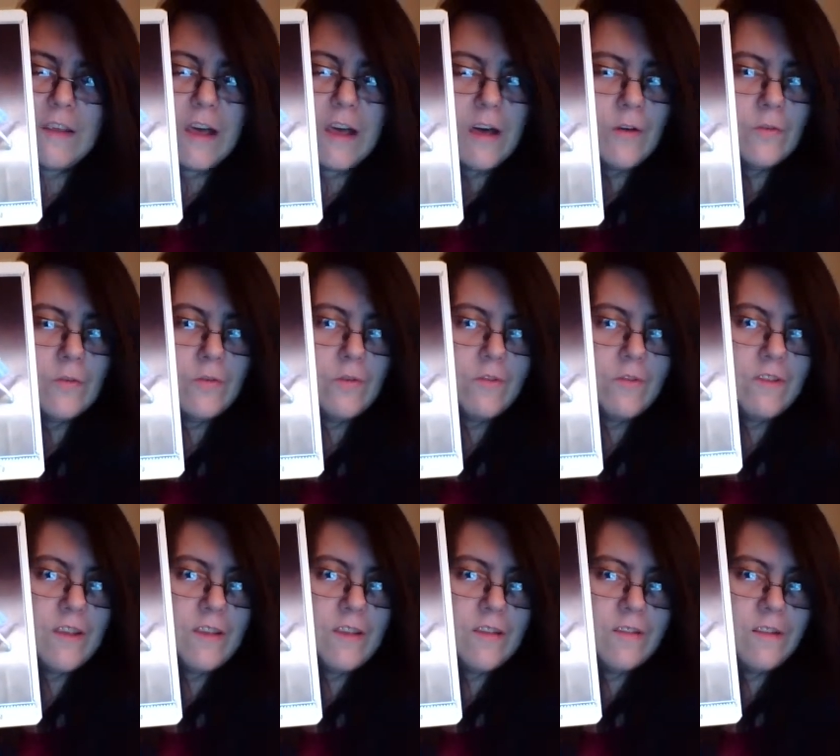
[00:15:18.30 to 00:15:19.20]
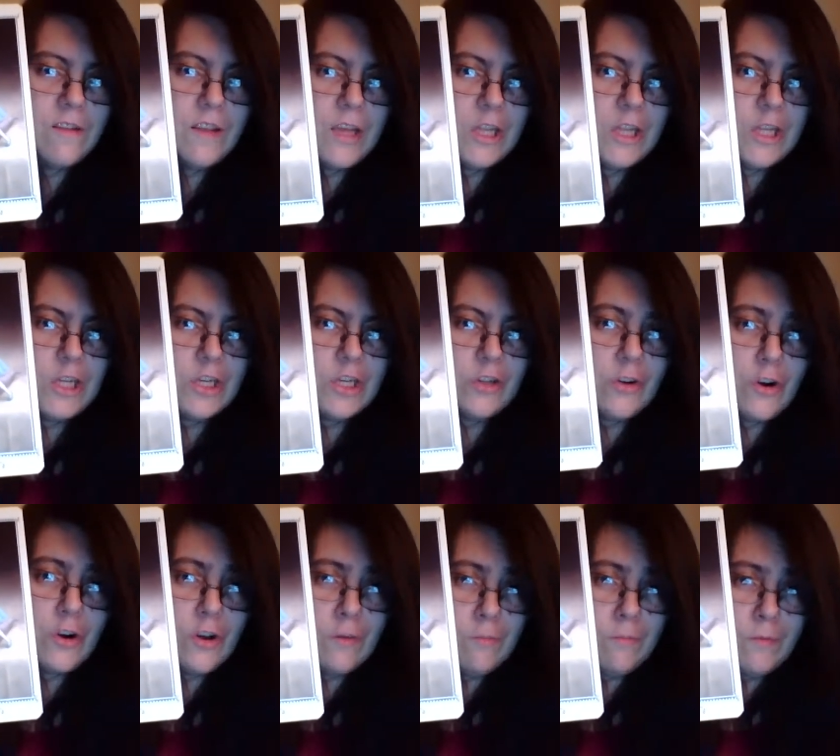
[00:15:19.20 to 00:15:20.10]
how do you say this in English,
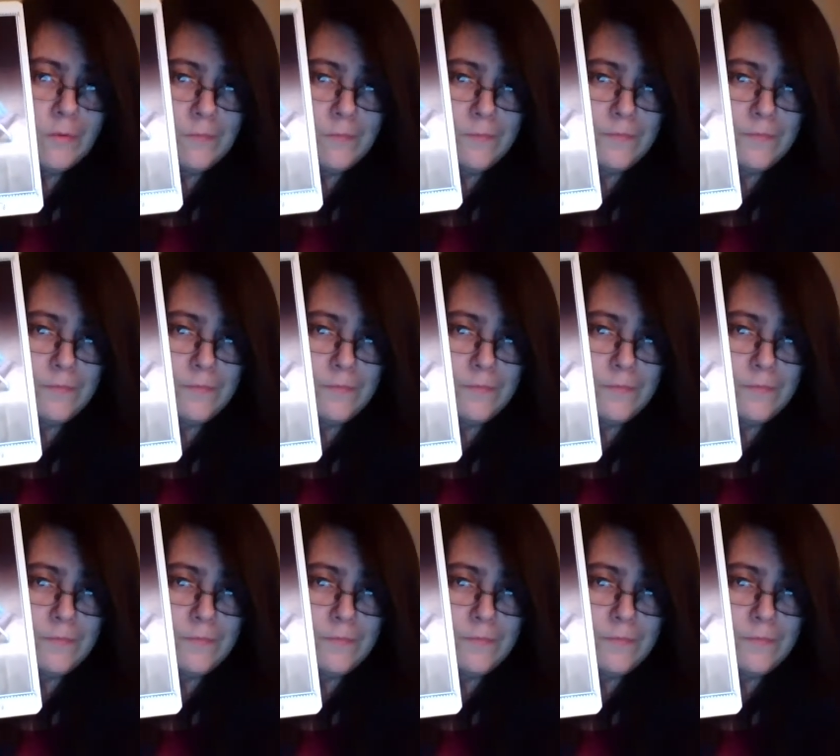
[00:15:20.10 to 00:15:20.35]
turnip?